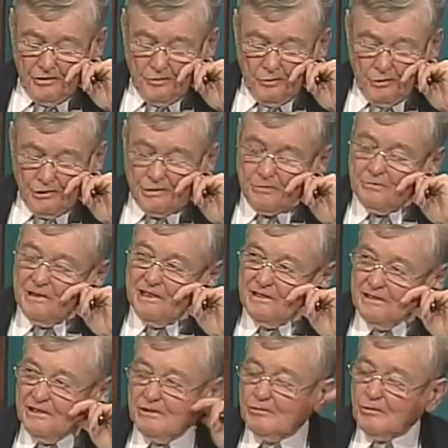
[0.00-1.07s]
were
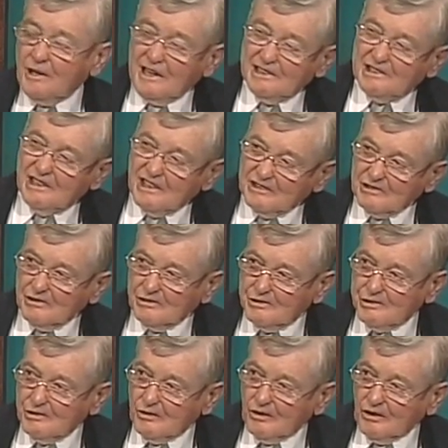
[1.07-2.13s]
spent at Rochester,
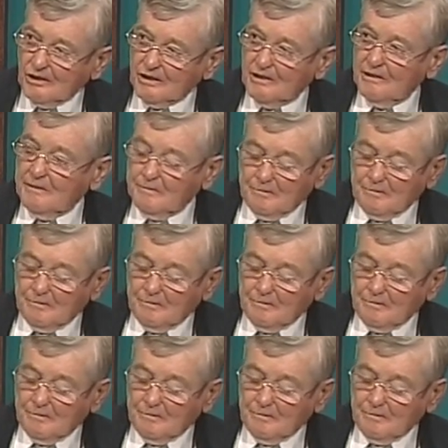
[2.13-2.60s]
New York,